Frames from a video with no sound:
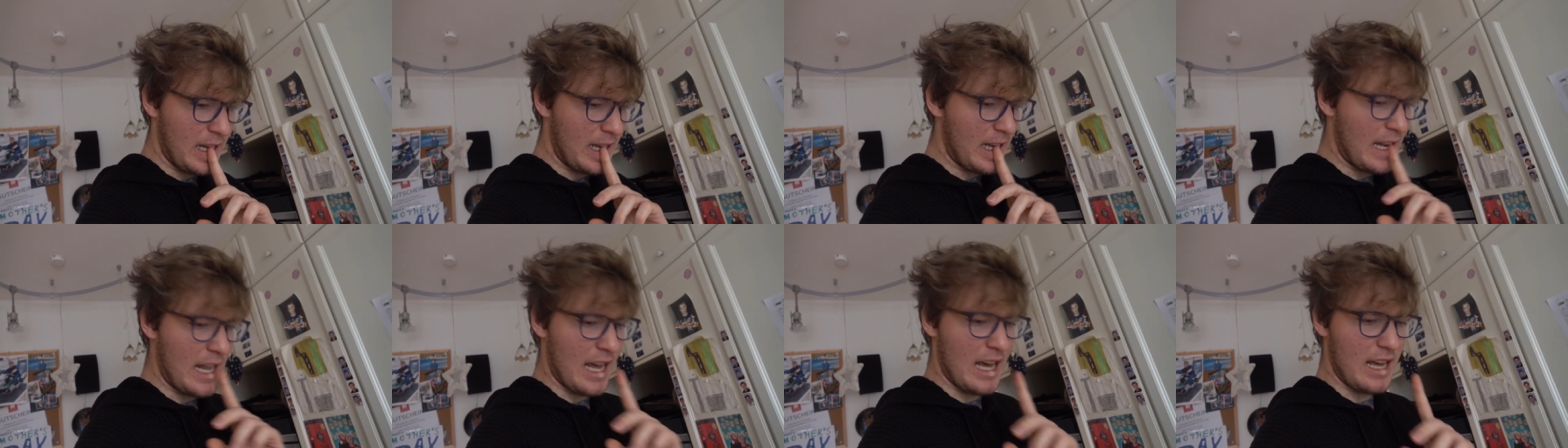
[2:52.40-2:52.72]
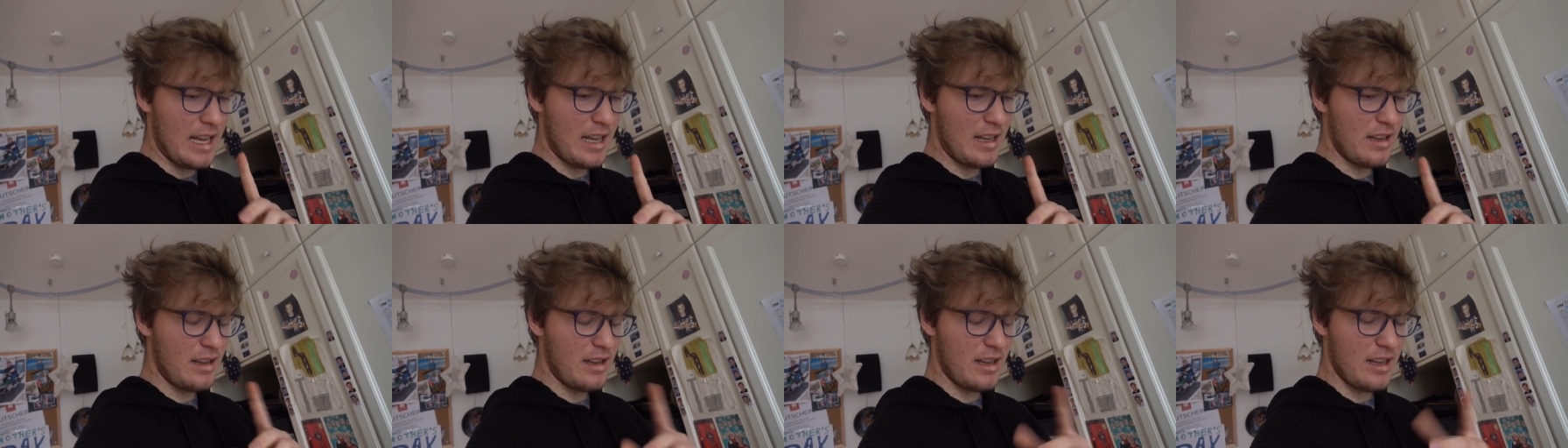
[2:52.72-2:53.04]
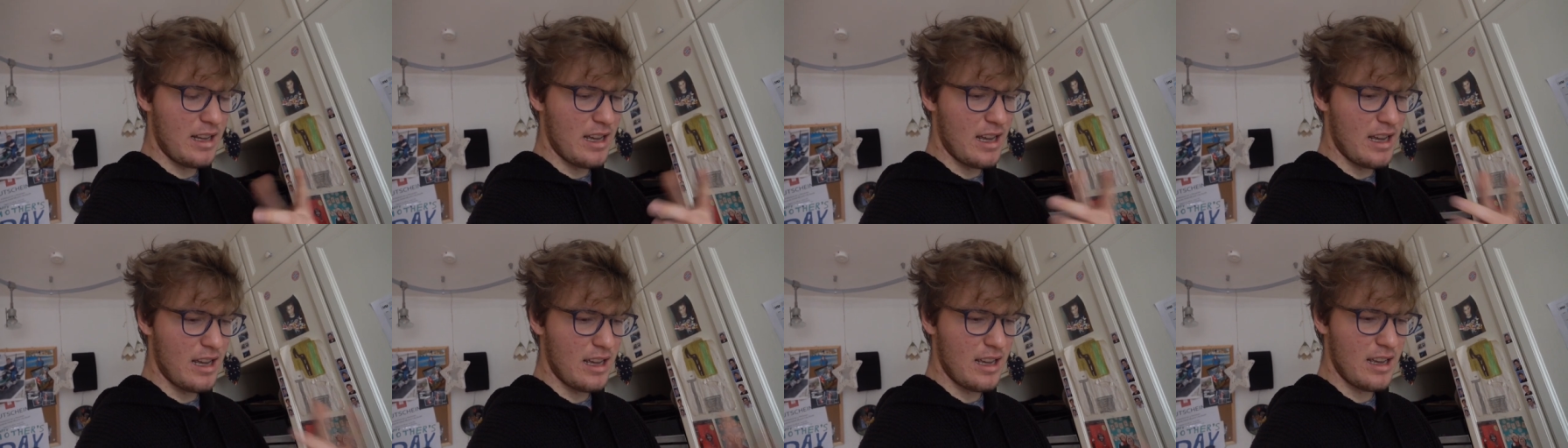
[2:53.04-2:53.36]
That,
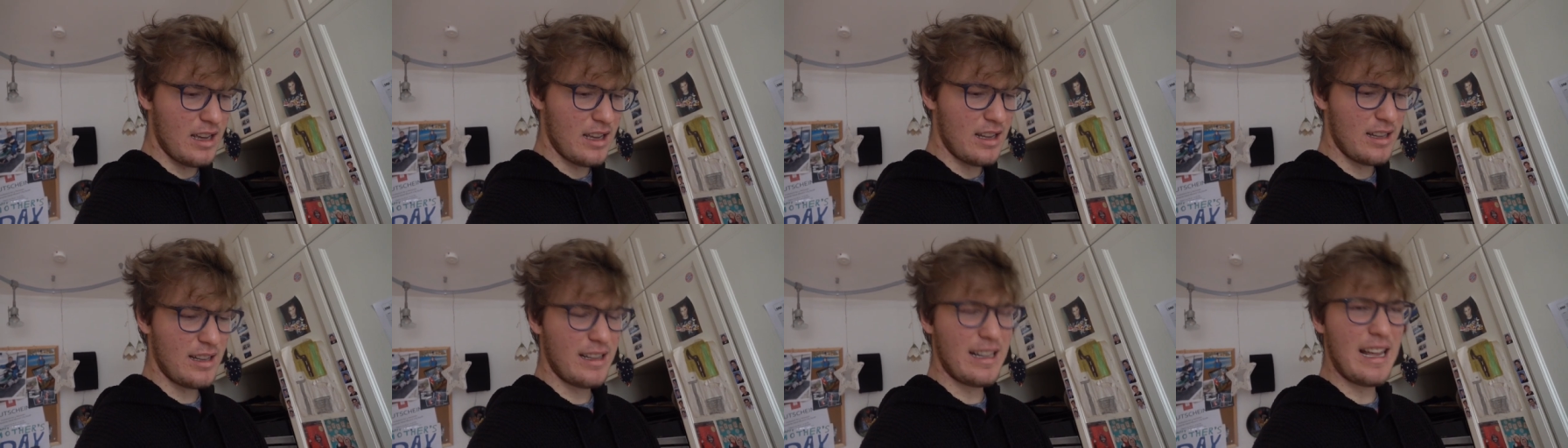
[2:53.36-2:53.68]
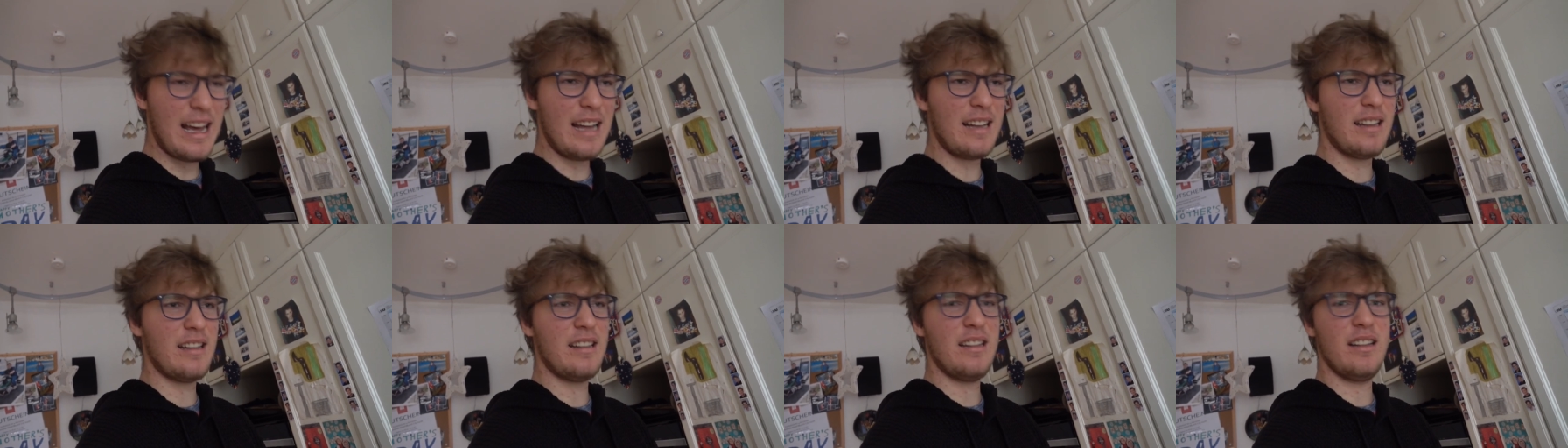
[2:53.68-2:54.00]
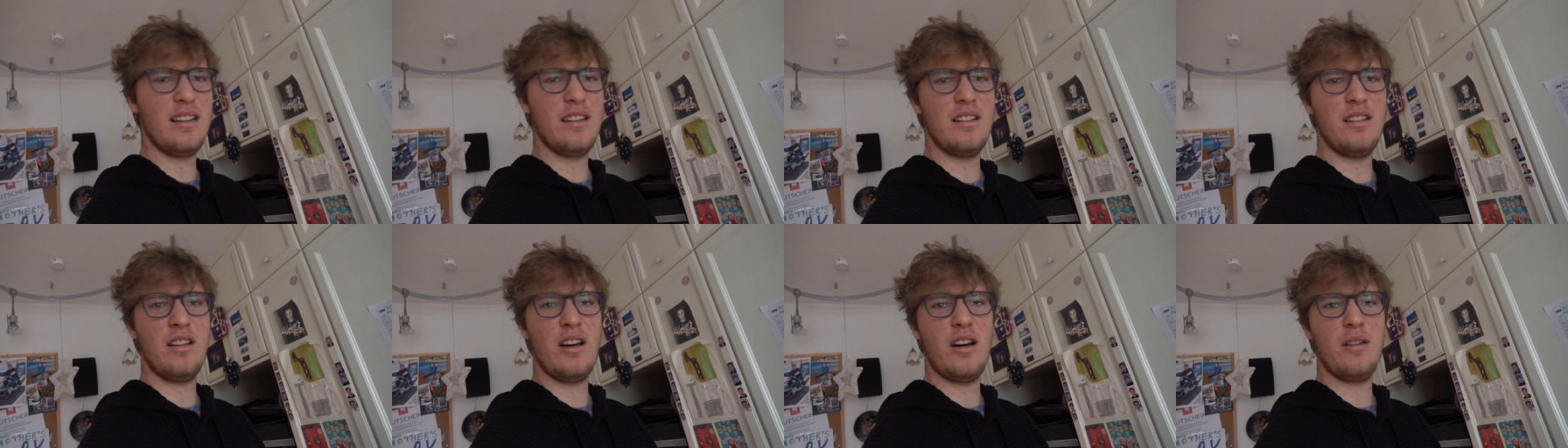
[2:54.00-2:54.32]
that
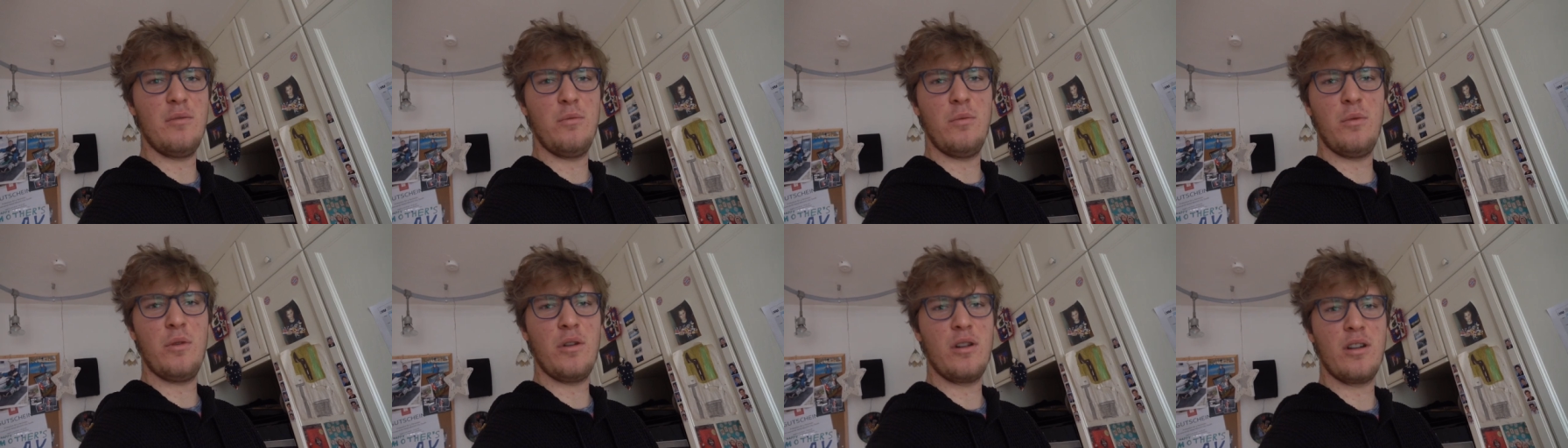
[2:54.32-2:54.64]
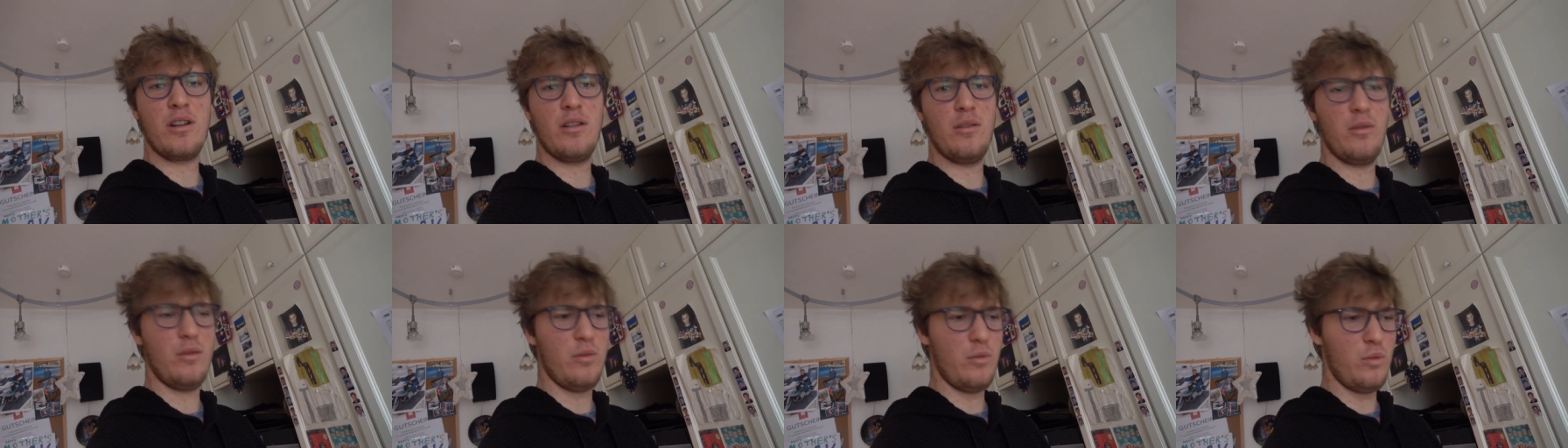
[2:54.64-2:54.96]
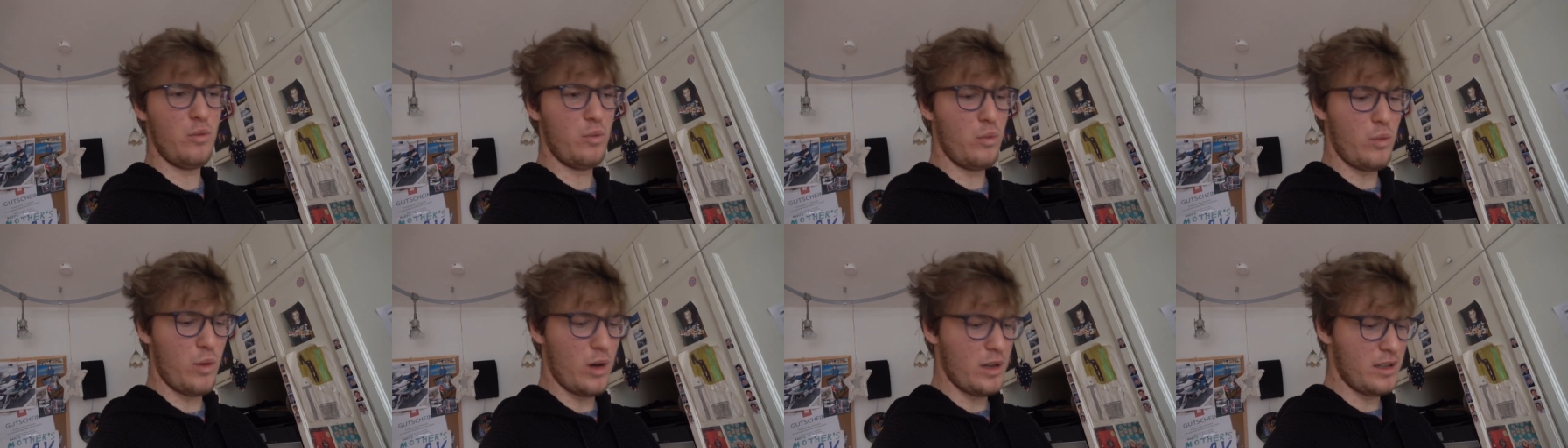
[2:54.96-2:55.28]
did not work
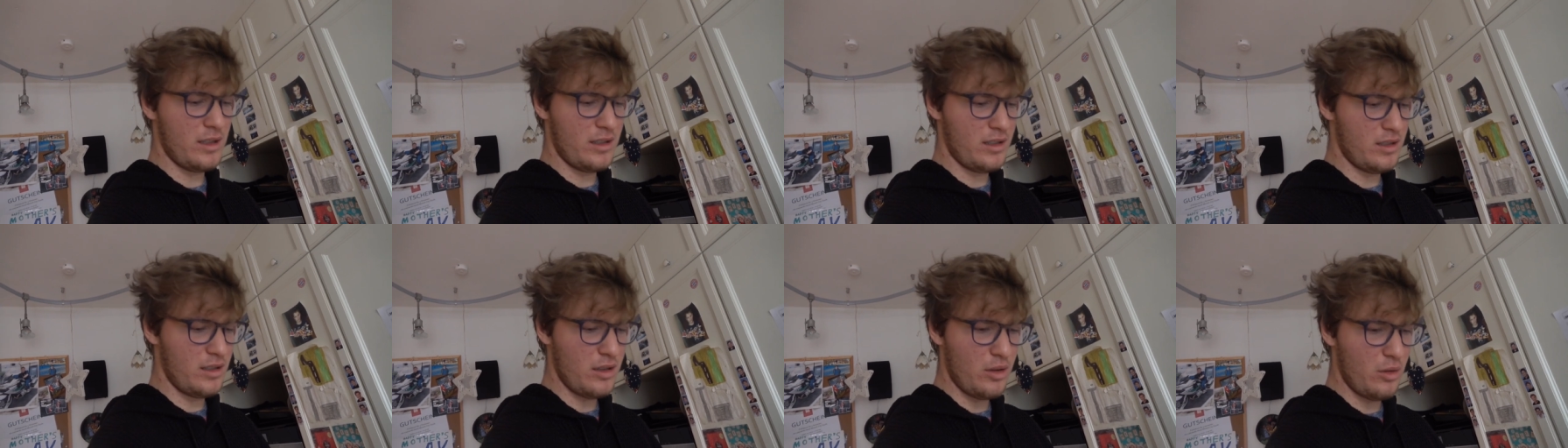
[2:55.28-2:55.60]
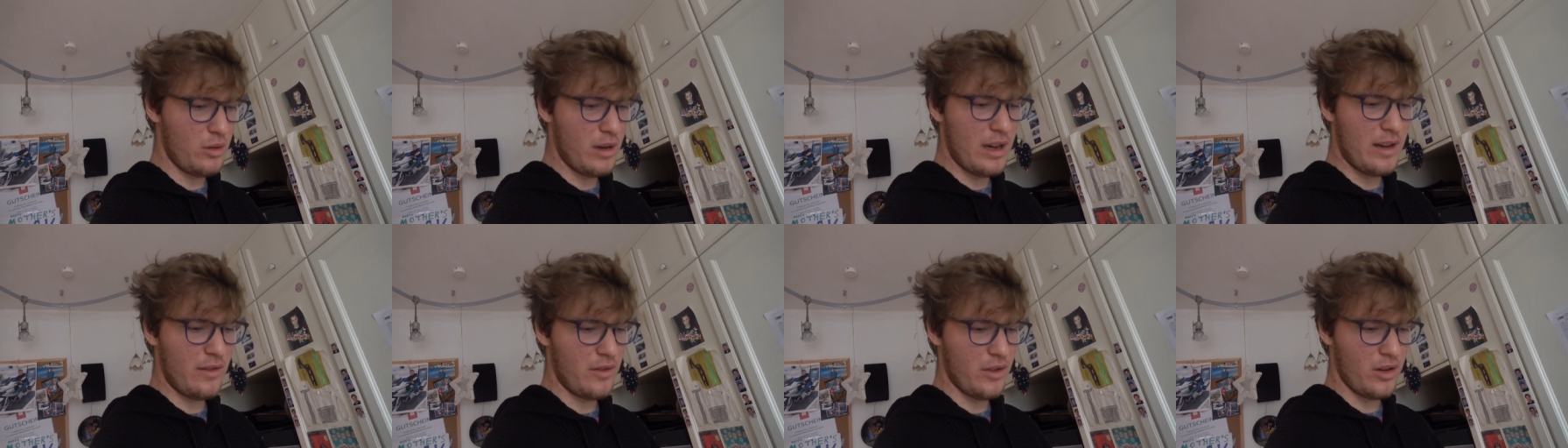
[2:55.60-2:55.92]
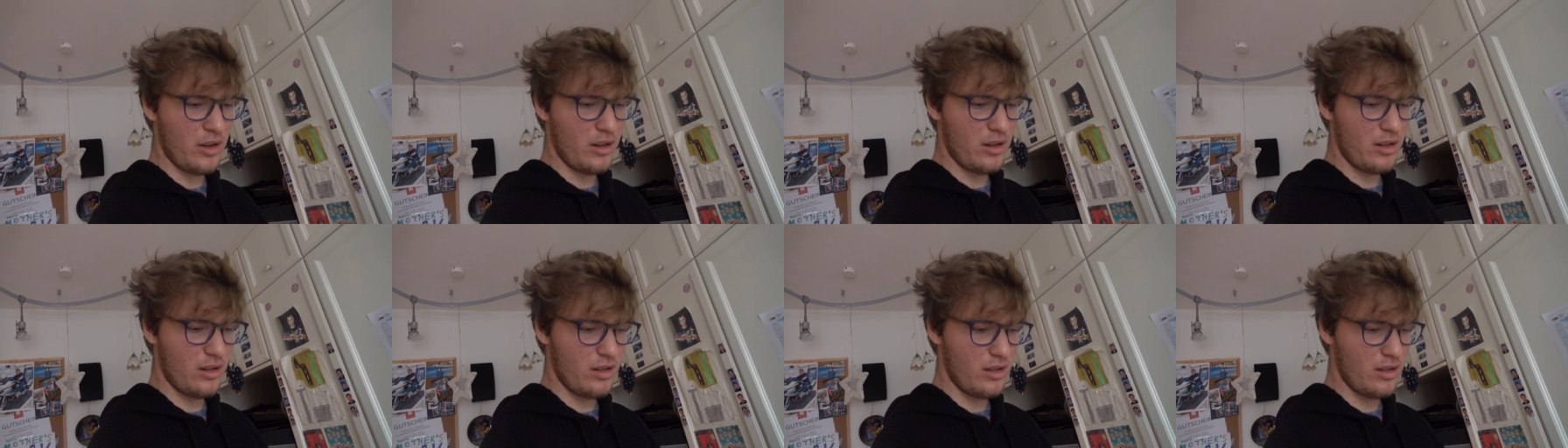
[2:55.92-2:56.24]

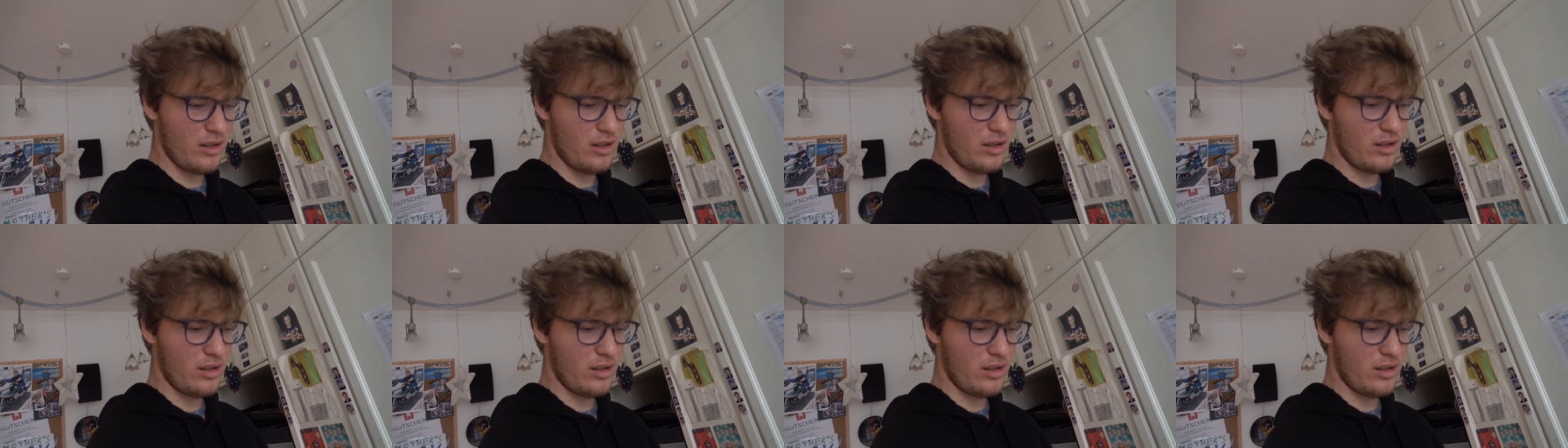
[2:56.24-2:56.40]
whatsoever.